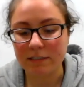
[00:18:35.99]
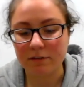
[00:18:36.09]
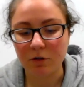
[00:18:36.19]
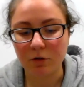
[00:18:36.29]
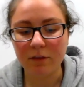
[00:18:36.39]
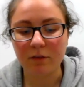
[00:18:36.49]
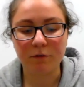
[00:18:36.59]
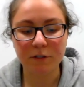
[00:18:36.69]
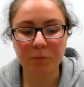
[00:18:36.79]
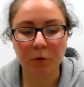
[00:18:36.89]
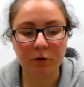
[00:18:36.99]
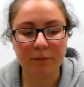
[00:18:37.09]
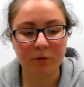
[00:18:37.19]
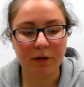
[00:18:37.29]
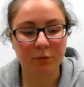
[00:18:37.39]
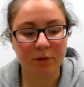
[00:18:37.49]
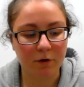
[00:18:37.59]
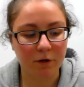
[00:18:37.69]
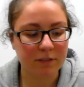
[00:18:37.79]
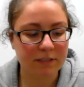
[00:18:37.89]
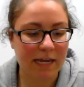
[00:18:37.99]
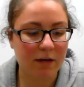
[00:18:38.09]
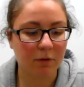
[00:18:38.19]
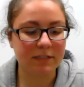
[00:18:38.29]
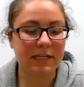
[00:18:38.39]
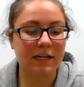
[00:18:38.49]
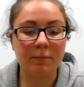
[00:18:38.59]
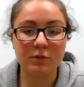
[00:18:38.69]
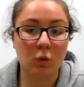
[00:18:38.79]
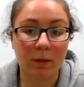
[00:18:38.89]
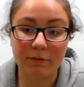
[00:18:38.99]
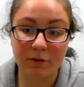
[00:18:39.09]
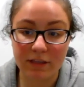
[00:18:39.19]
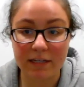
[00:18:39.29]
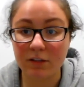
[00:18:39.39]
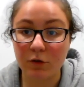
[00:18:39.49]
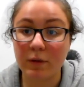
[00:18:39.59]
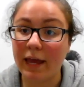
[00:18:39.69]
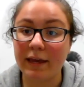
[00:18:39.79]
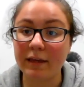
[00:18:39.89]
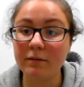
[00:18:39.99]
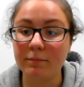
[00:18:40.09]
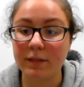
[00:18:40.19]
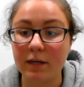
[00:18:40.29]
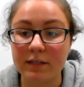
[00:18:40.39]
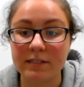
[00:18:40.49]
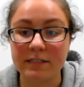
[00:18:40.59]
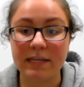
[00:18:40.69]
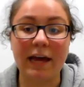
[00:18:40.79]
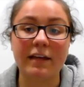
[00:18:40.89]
you're not the first program director we've heard say where it's like absorb everything you can because yeah,